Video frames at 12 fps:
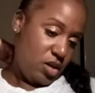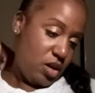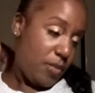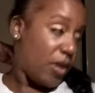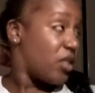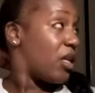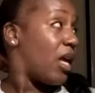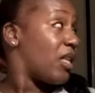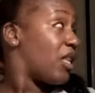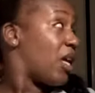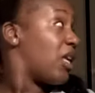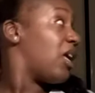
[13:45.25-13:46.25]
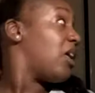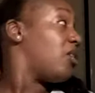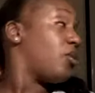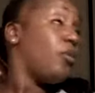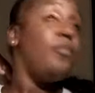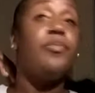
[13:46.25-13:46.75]
I'm about to light that
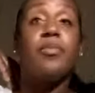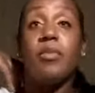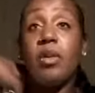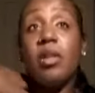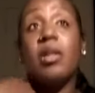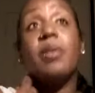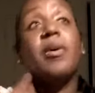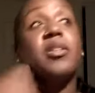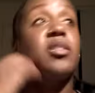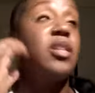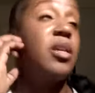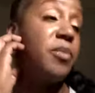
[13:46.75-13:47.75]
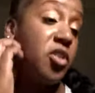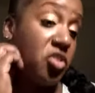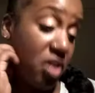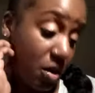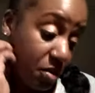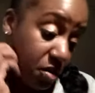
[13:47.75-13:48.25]
candle. And I'm about to take me a
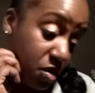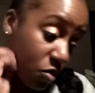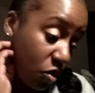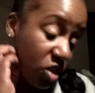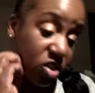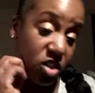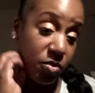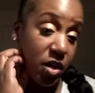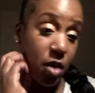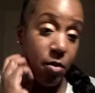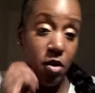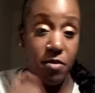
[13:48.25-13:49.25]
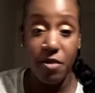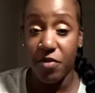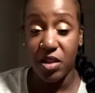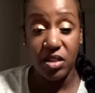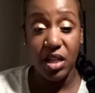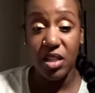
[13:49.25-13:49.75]
shower. Wash this makeup off my
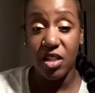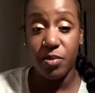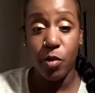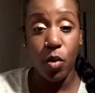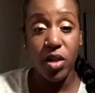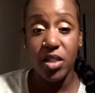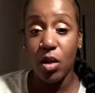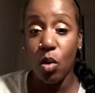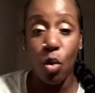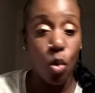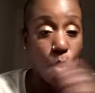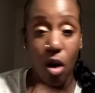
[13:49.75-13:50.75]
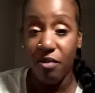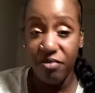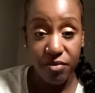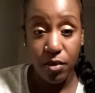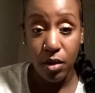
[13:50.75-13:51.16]
face. Take this ponytail off.